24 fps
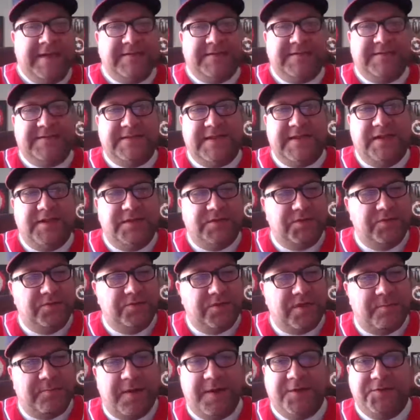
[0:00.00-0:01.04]
72
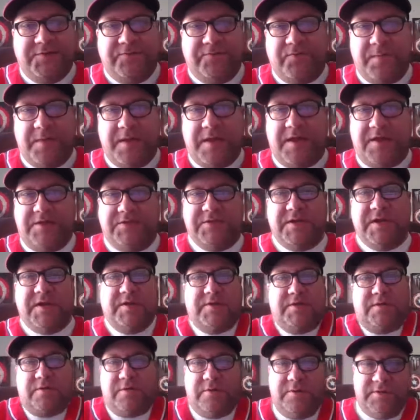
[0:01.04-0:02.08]
coming at you from the
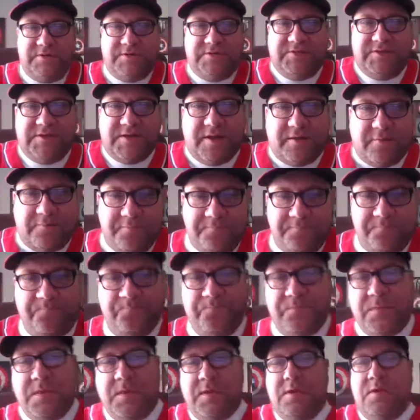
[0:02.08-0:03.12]
hashtag Dirty South.
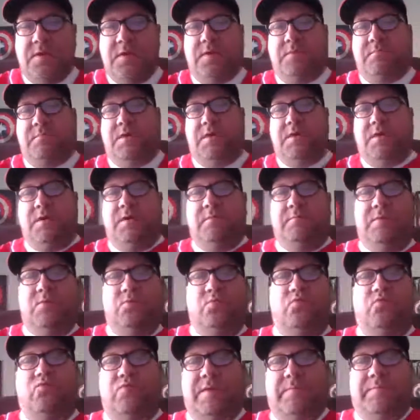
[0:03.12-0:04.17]
Man, I ain't
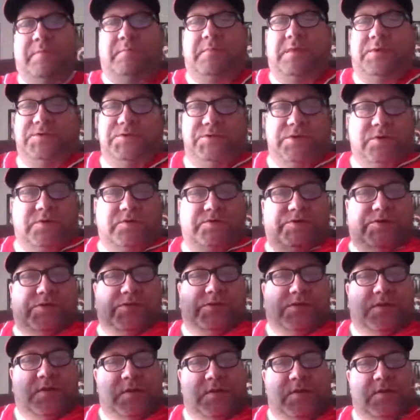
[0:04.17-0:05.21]
been repping my jersey
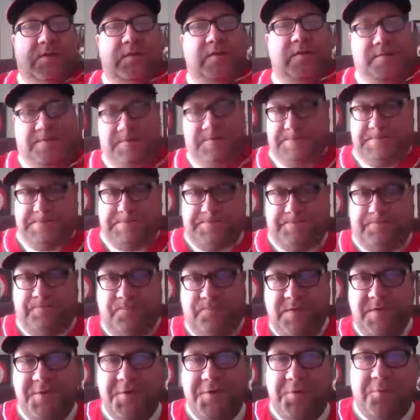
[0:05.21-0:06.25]
lately.
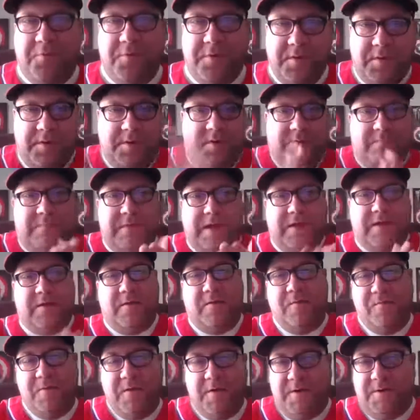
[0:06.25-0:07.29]
Wanted to get back
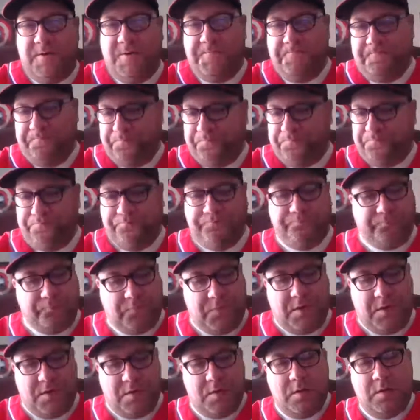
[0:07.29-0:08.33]
on here
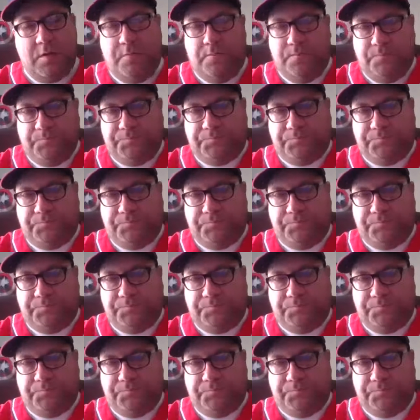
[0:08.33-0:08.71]
on